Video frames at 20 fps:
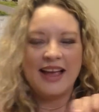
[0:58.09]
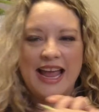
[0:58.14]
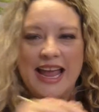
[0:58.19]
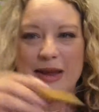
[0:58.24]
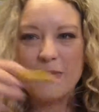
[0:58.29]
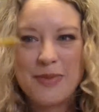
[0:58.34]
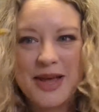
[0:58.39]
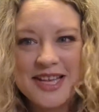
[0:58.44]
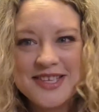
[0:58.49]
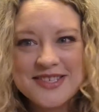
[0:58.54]

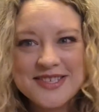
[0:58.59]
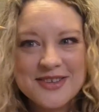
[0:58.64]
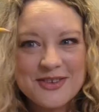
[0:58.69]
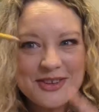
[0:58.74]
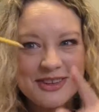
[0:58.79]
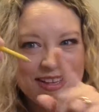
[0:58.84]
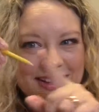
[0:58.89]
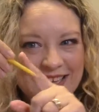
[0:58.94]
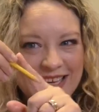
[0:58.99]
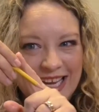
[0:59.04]
a
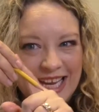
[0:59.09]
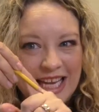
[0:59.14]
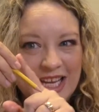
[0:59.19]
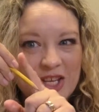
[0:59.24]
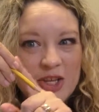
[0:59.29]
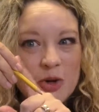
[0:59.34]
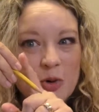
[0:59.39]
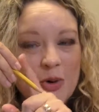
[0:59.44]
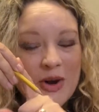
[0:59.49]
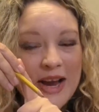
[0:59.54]
pencil
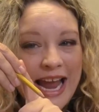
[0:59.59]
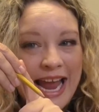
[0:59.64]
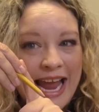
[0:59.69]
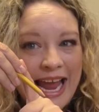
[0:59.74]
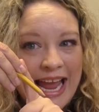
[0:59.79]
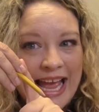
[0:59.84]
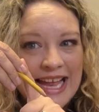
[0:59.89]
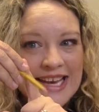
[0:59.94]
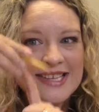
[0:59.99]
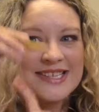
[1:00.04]
in your
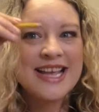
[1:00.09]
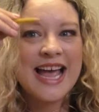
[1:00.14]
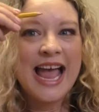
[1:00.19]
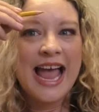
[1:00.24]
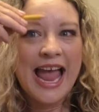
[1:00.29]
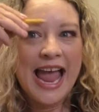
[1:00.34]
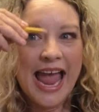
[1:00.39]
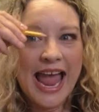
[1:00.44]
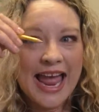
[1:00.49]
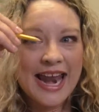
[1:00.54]
hand
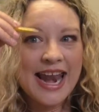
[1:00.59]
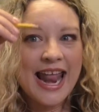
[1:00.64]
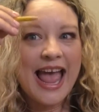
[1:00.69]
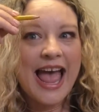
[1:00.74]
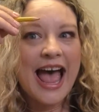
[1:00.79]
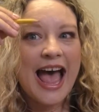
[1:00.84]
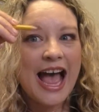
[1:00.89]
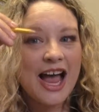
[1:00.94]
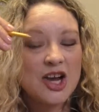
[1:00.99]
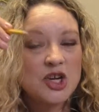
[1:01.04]
and
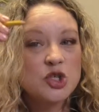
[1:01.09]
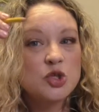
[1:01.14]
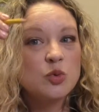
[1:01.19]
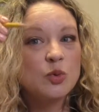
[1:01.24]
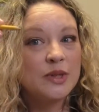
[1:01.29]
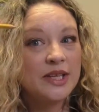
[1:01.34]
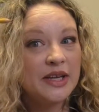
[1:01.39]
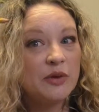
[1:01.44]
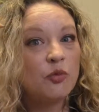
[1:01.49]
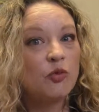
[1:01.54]

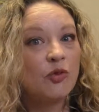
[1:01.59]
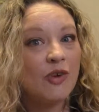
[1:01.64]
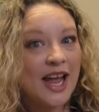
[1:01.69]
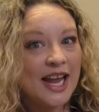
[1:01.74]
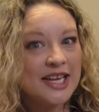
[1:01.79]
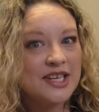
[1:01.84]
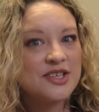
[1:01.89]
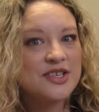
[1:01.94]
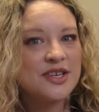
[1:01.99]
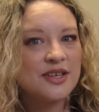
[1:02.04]
actually
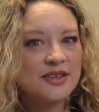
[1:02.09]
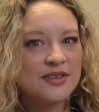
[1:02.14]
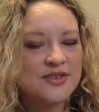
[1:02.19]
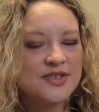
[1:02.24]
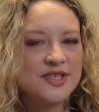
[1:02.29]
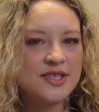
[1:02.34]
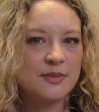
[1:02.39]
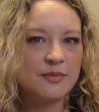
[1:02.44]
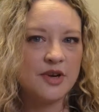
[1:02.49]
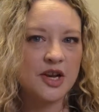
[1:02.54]
write
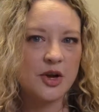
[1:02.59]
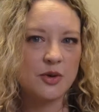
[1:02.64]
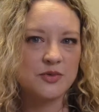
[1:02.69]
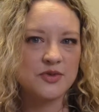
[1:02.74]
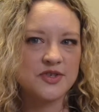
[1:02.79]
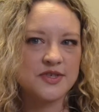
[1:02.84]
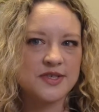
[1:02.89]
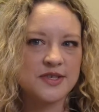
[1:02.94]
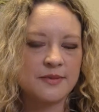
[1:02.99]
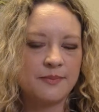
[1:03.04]
some
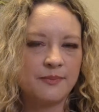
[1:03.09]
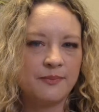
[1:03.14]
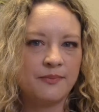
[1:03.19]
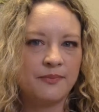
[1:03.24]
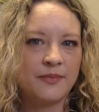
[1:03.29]
notes.